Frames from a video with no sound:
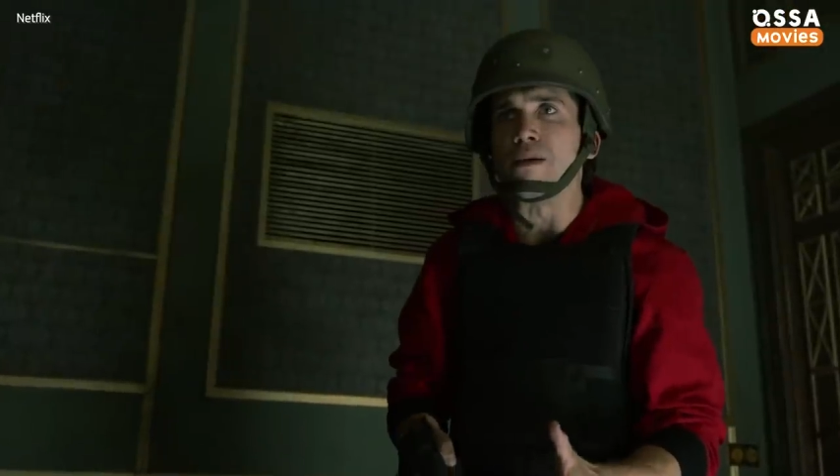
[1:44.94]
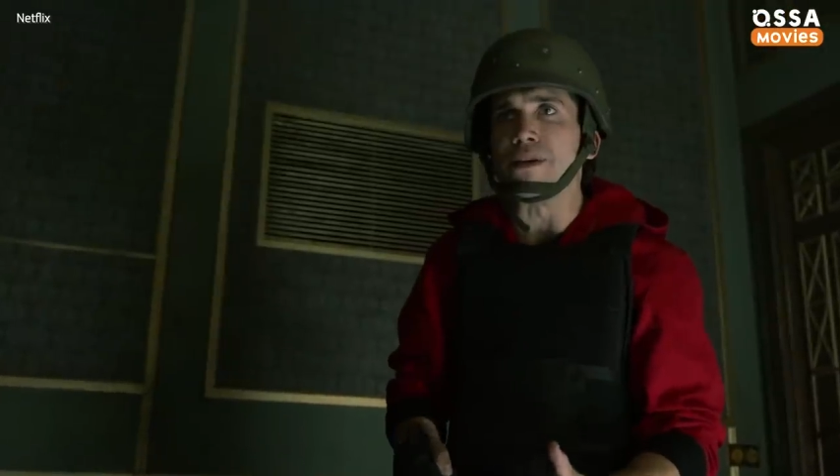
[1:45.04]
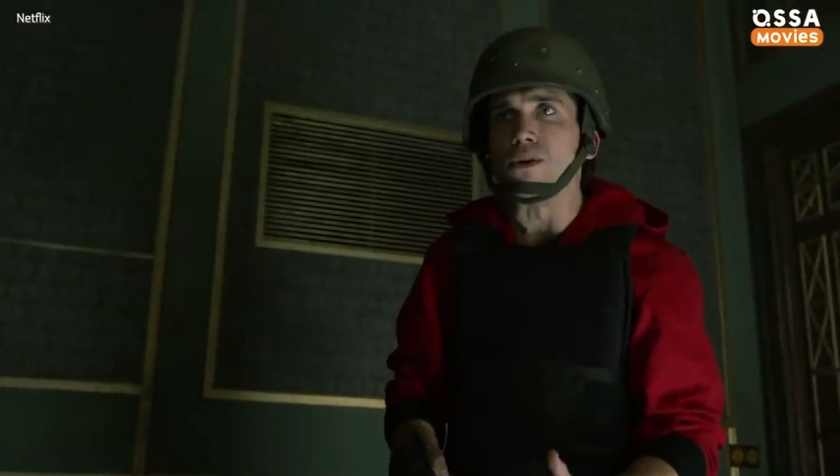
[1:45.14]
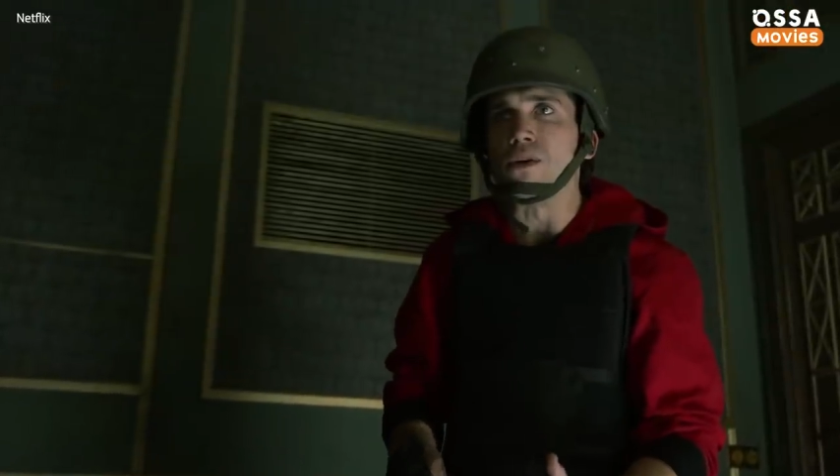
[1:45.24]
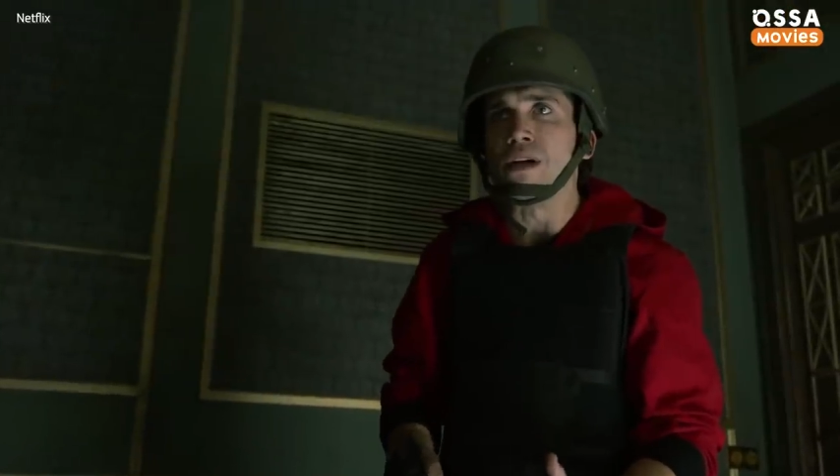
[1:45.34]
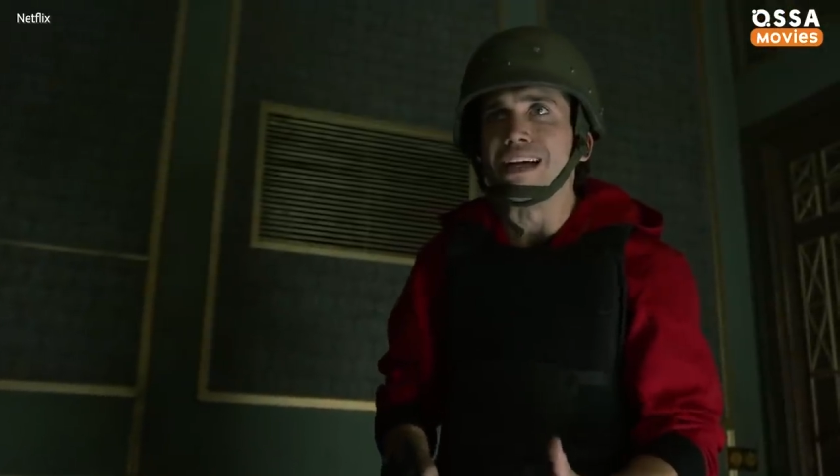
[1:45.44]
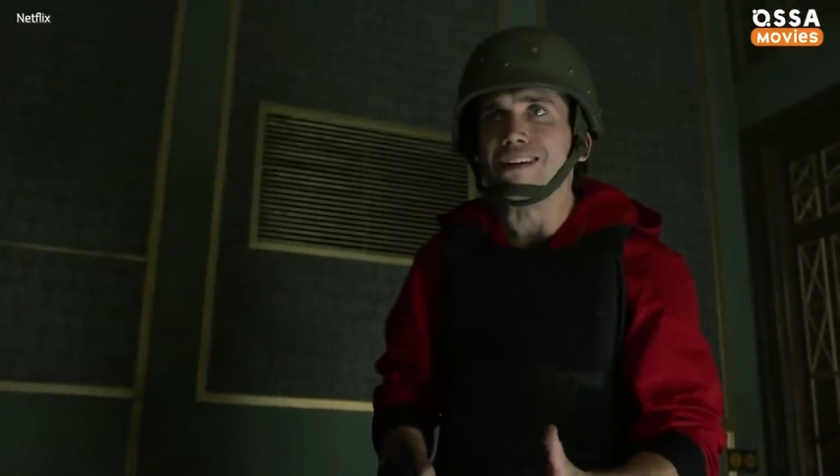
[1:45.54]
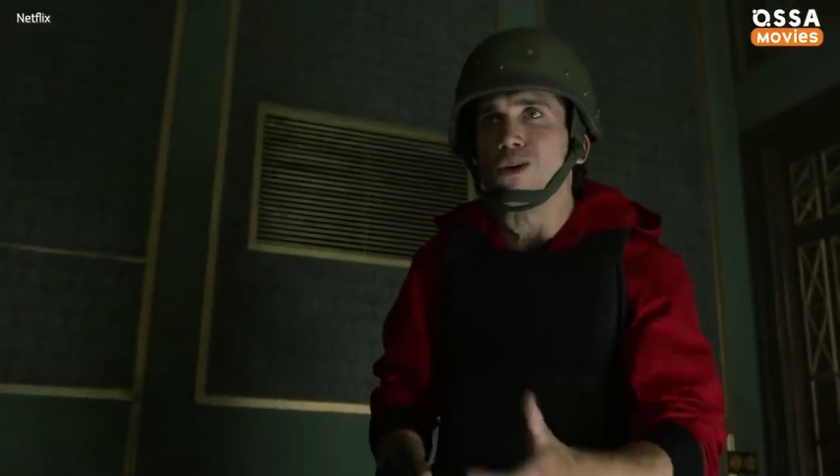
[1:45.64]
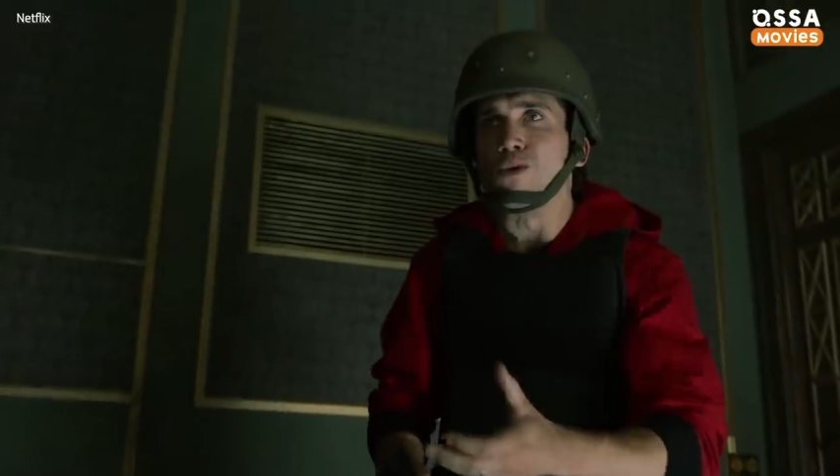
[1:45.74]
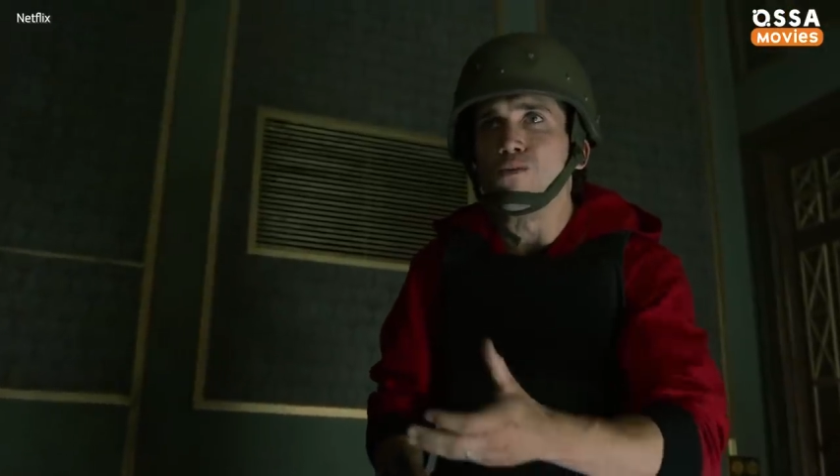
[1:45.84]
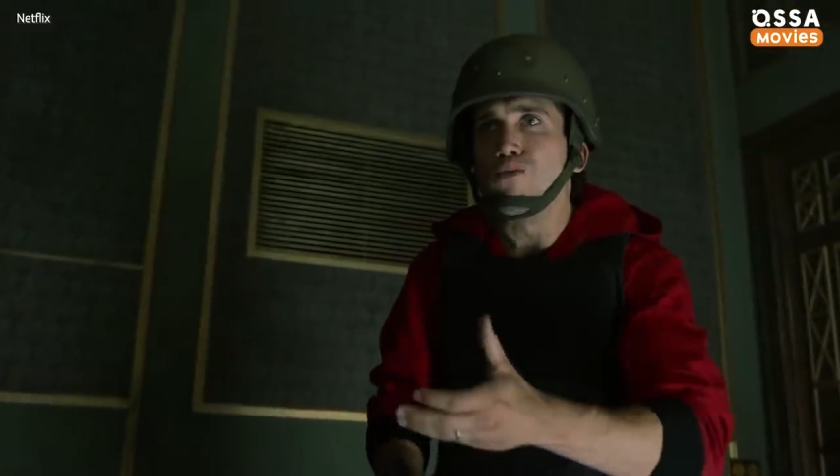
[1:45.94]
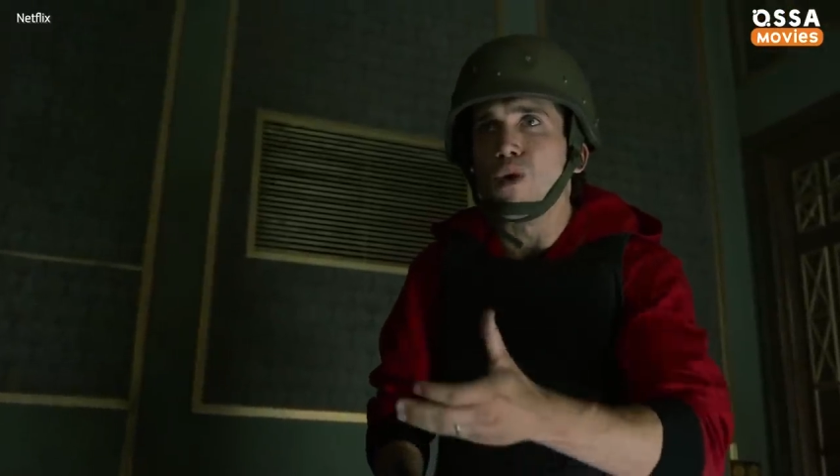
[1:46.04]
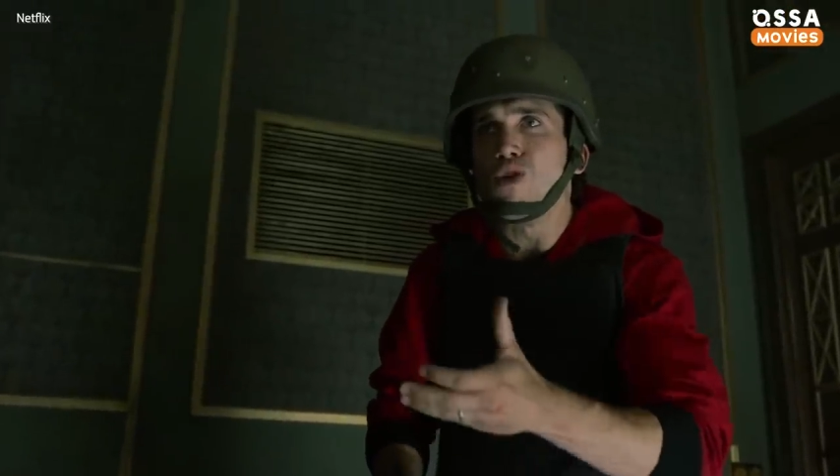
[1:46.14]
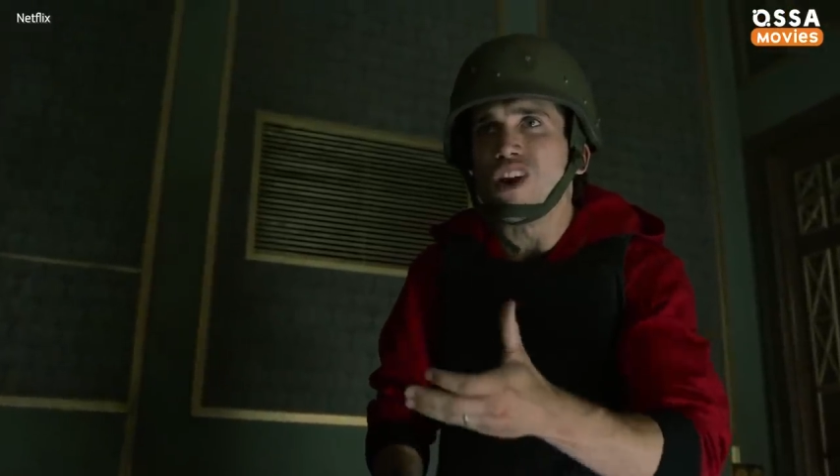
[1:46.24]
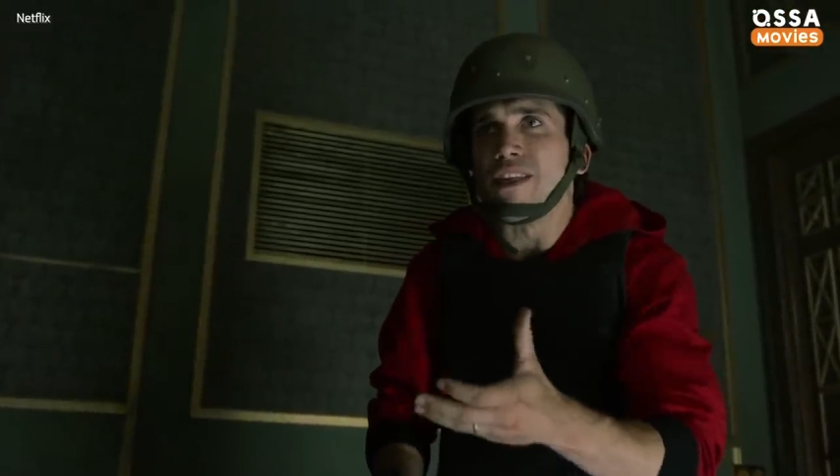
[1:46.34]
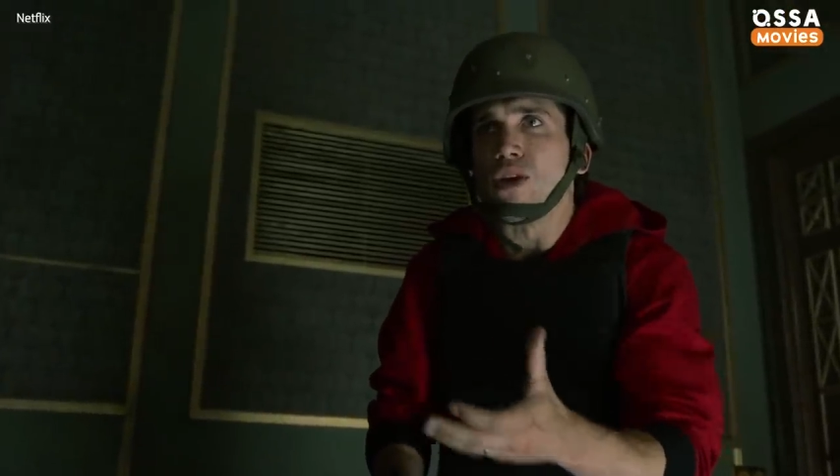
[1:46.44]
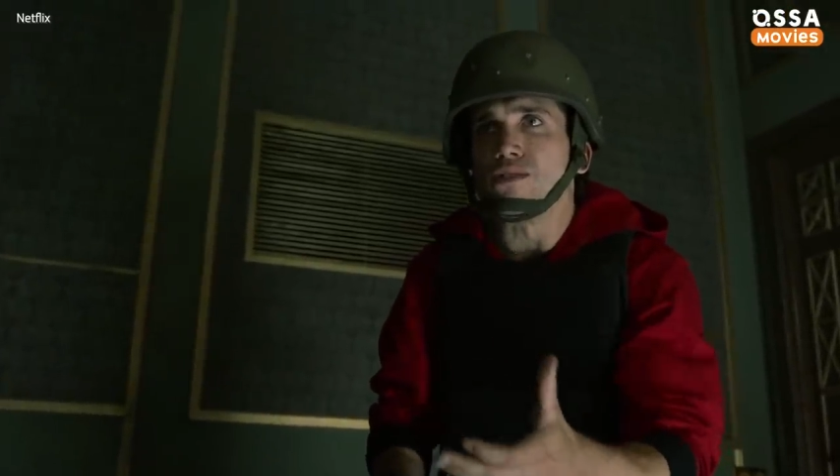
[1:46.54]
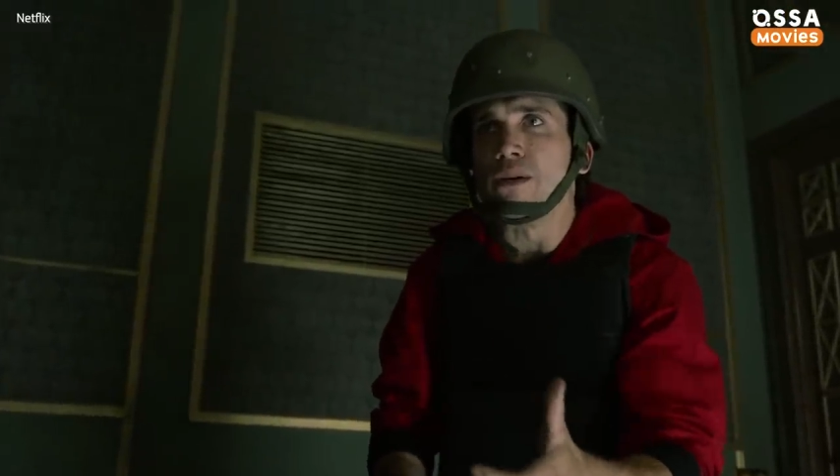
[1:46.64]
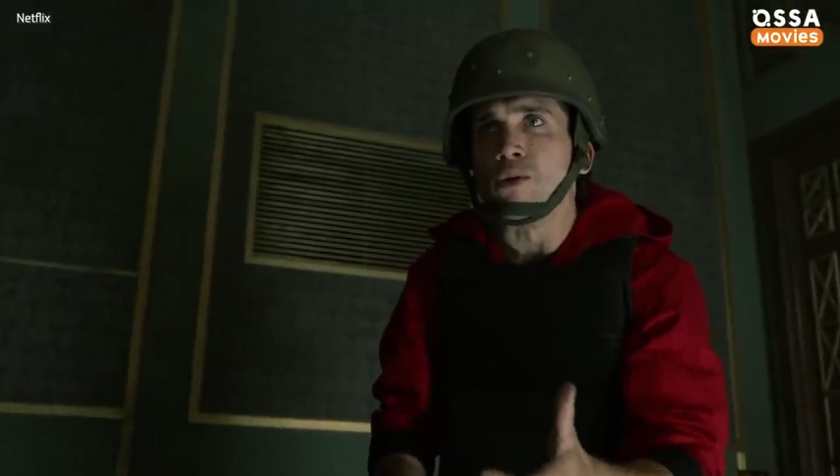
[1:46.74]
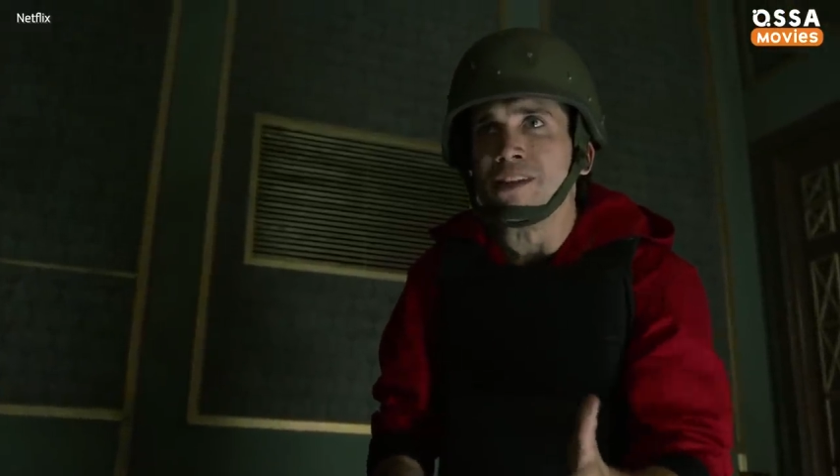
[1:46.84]
Jaime and Miguel, or as
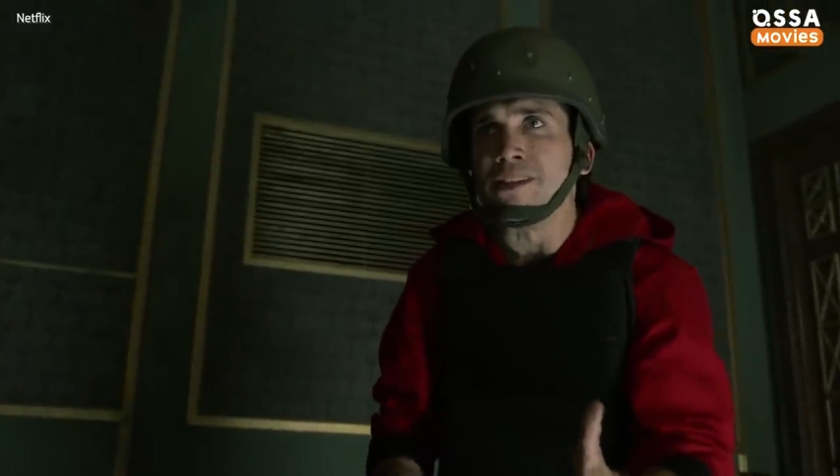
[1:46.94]
we know